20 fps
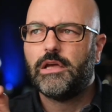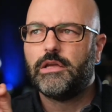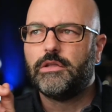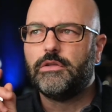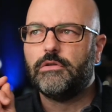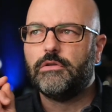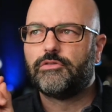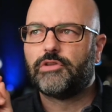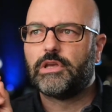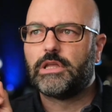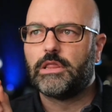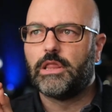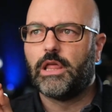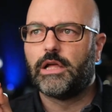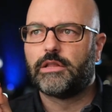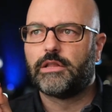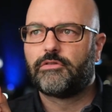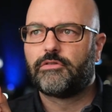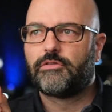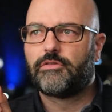using
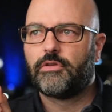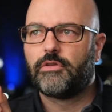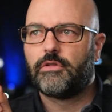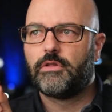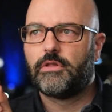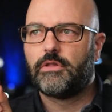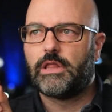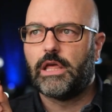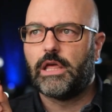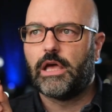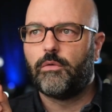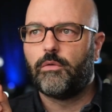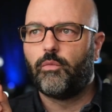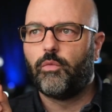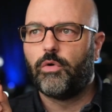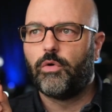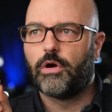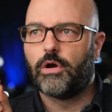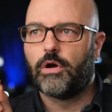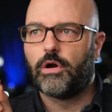LUTs that
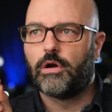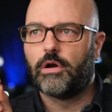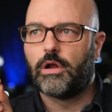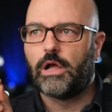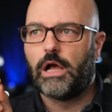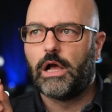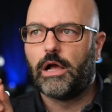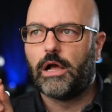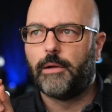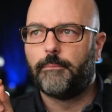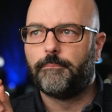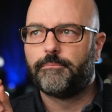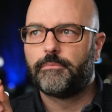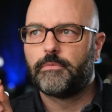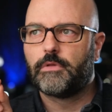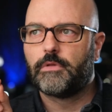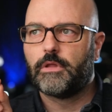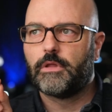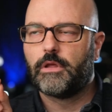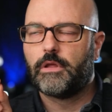were
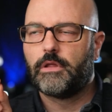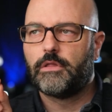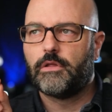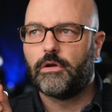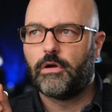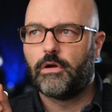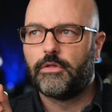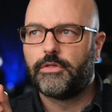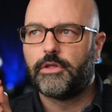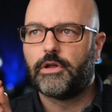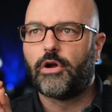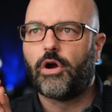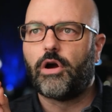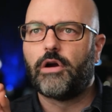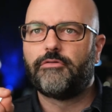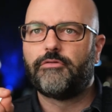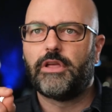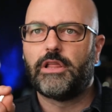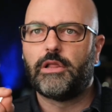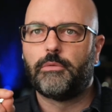that
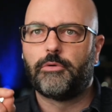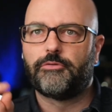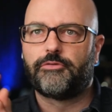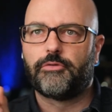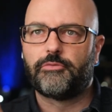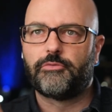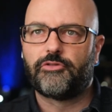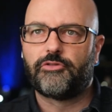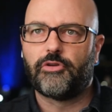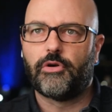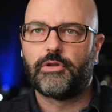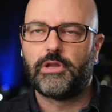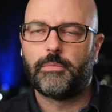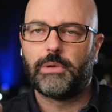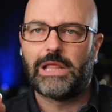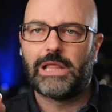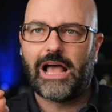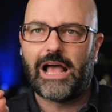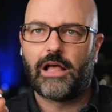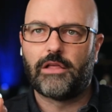are available from Sony,
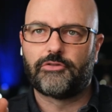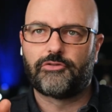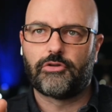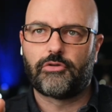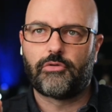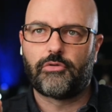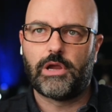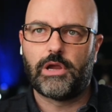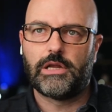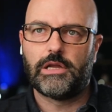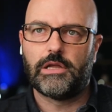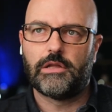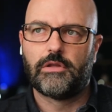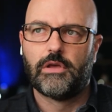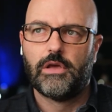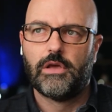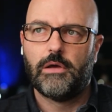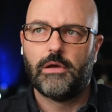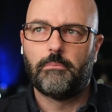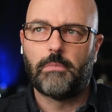but Alistair created
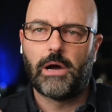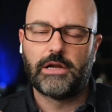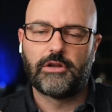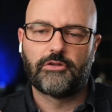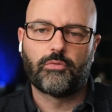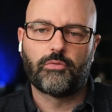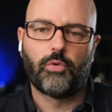-1,